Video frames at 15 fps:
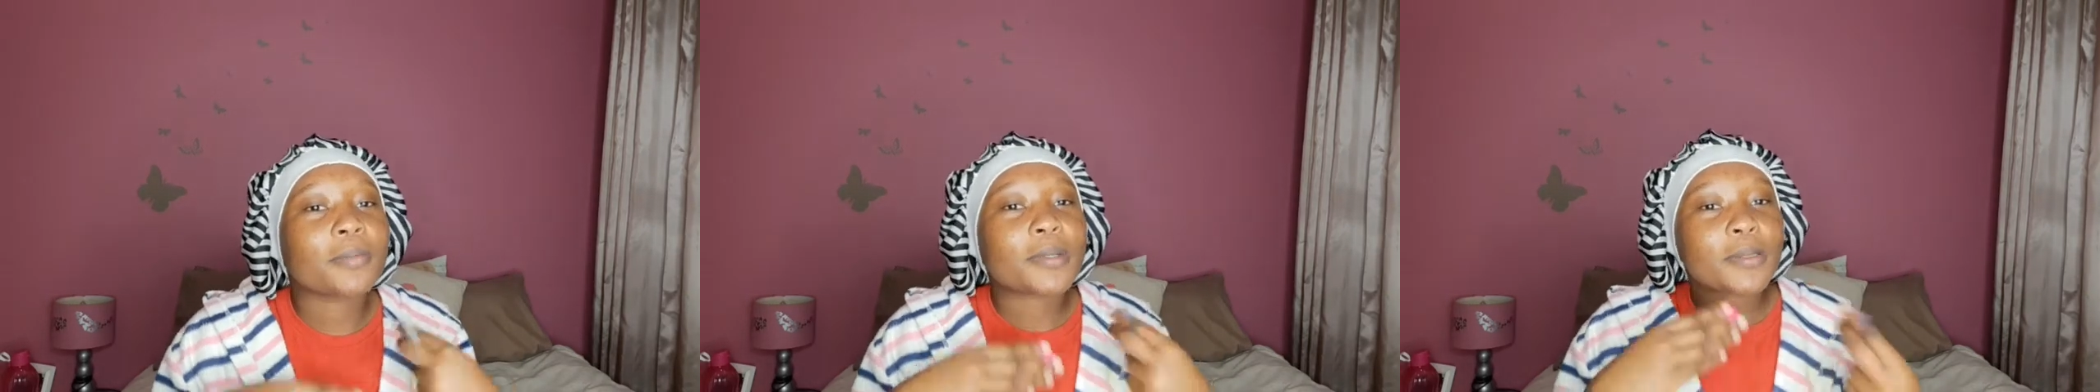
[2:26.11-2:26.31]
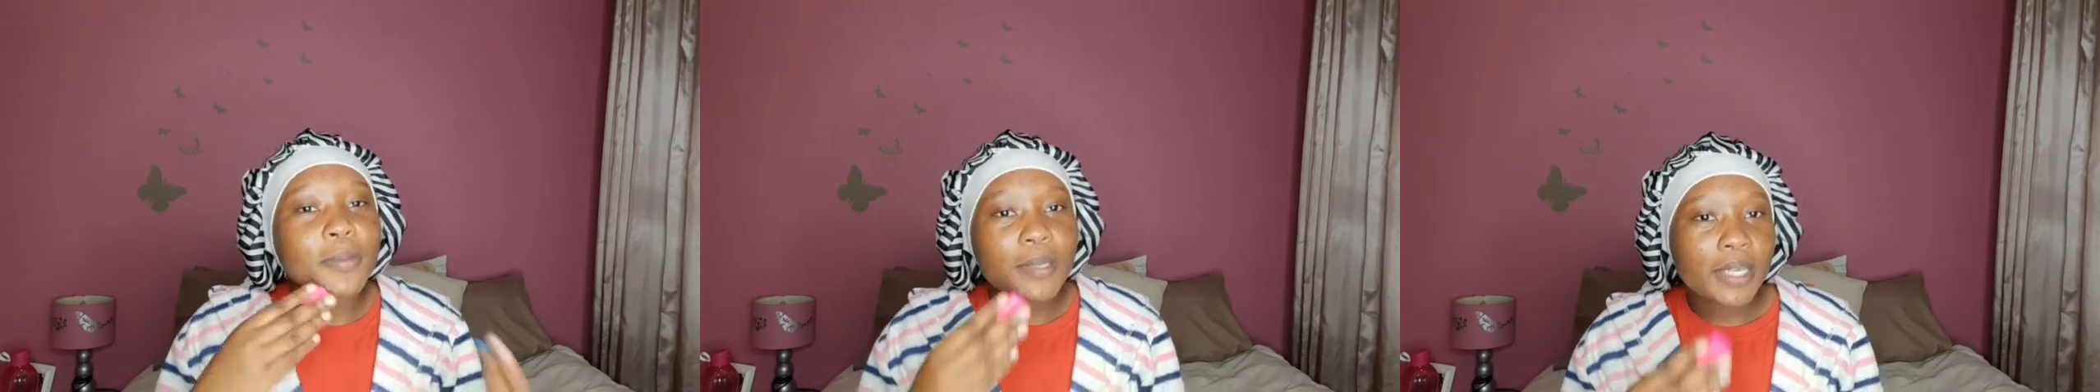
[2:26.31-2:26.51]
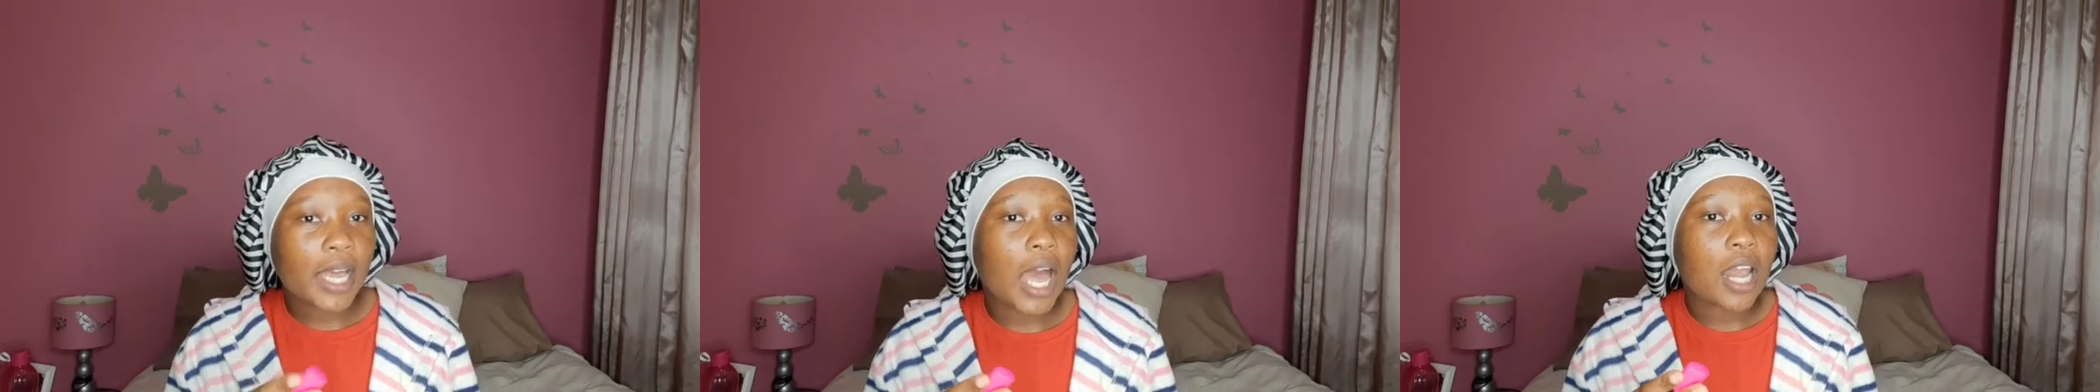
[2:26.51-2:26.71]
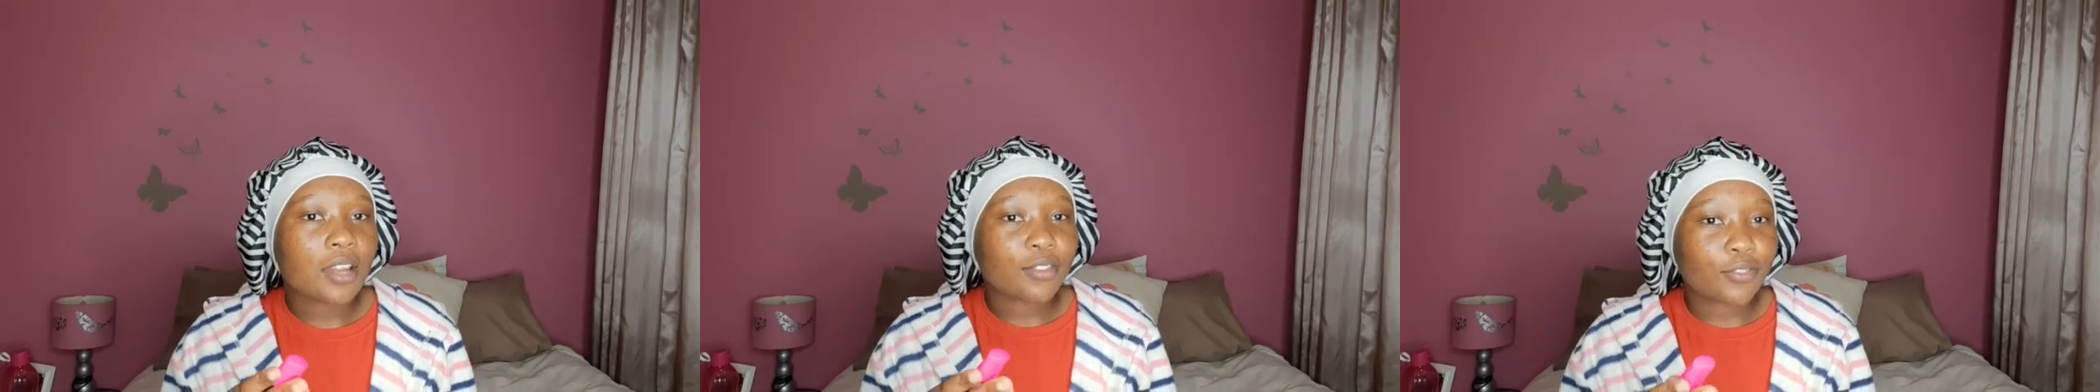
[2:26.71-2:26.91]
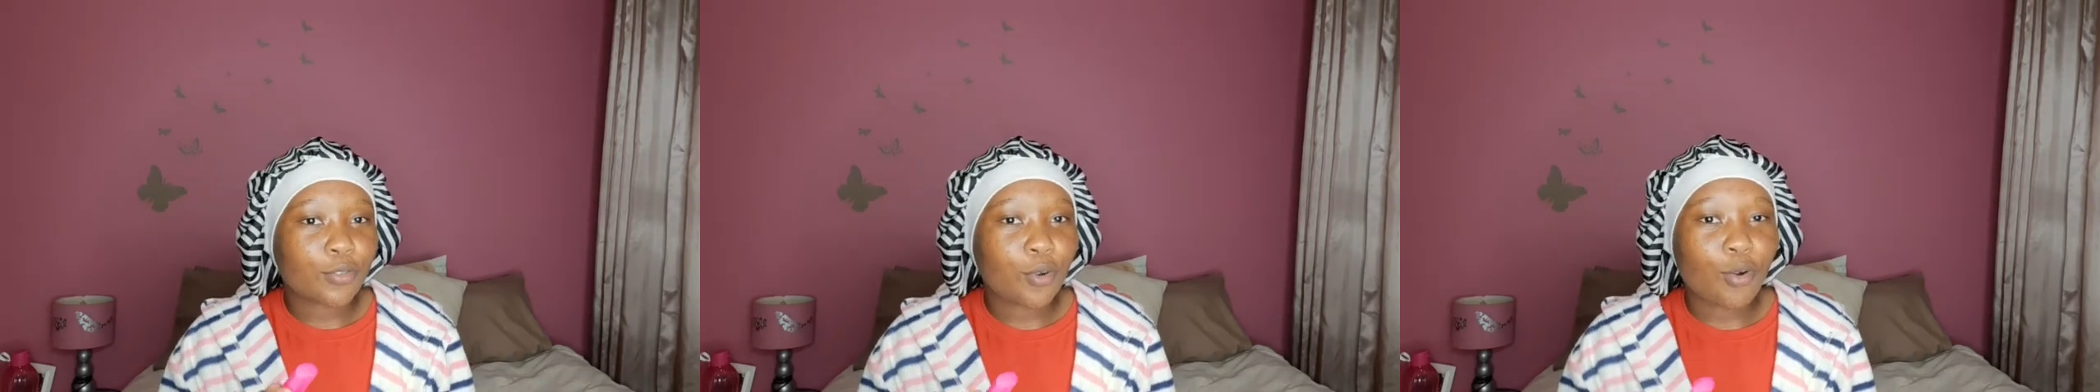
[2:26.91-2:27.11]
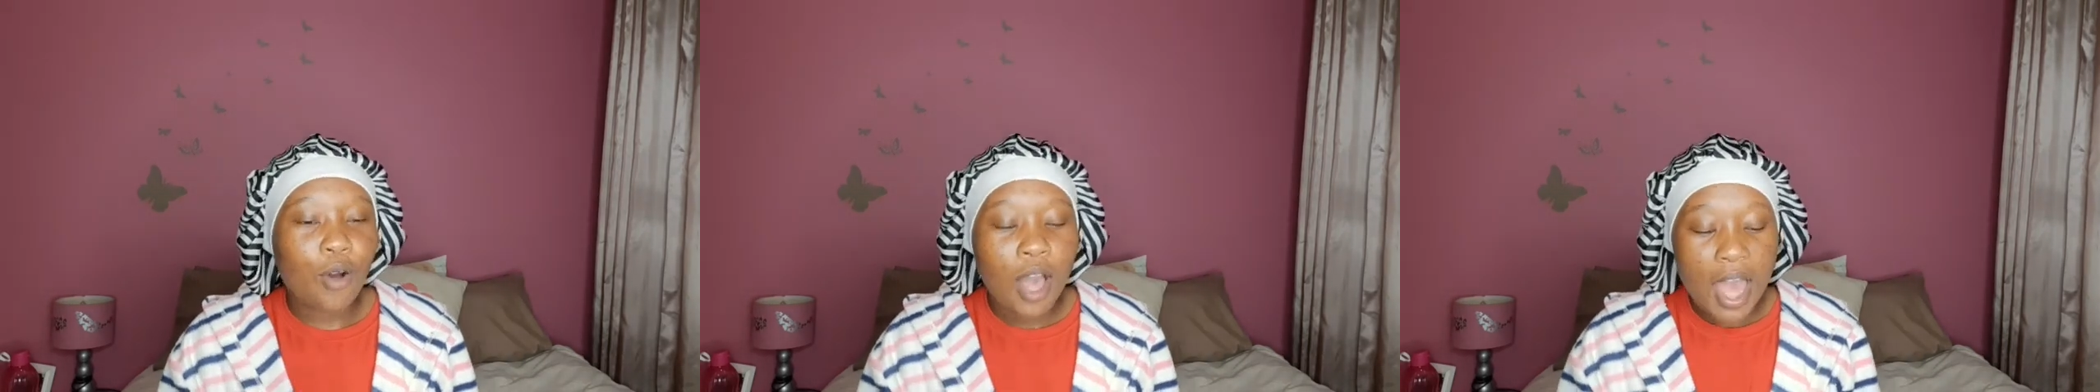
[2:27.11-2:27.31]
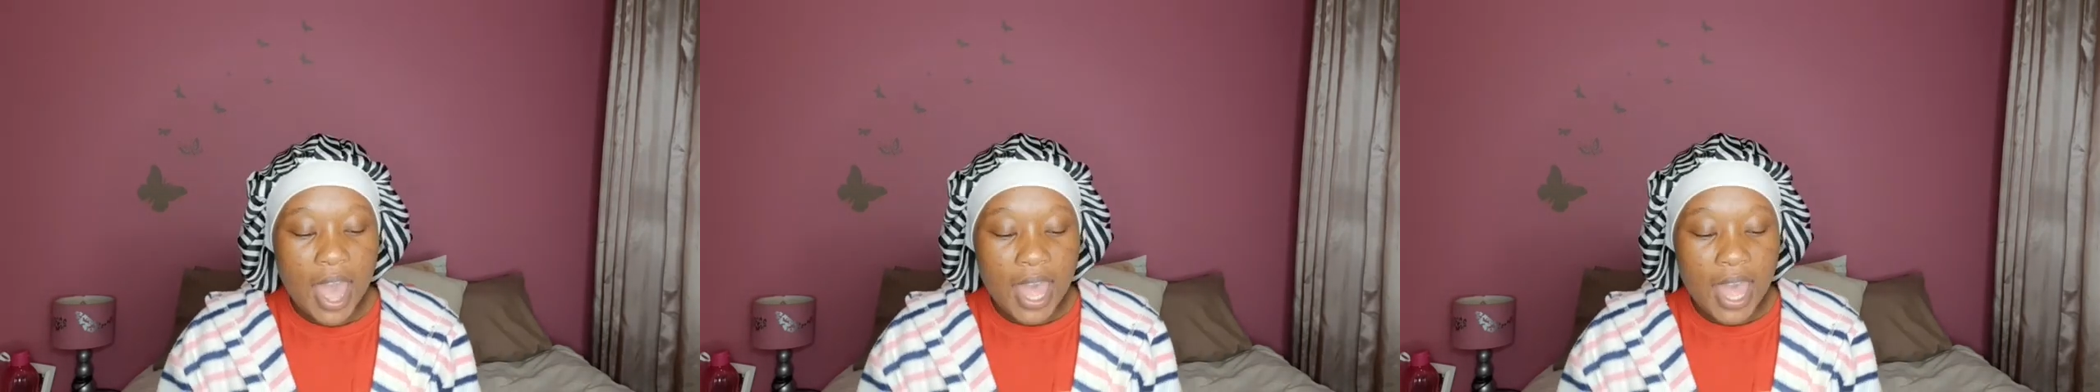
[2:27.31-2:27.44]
must be colorful.